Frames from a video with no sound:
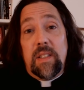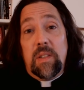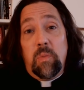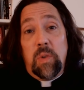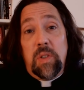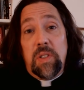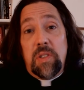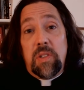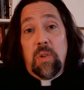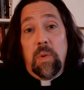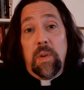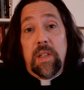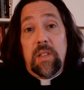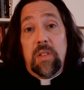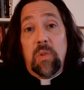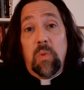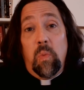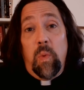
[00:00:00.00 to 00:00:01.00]
and we're just
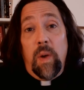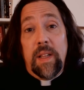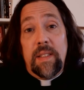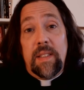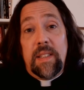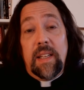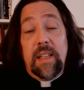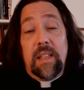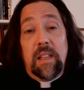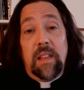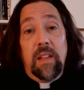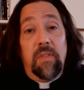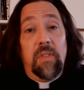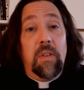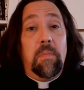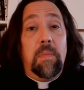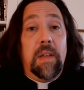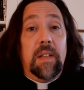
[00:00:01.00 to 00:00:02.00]
going to Wednesday
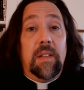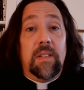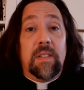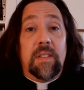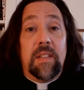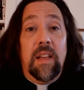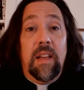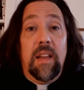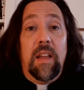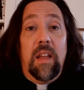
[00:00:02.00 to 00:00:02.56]
delivered meals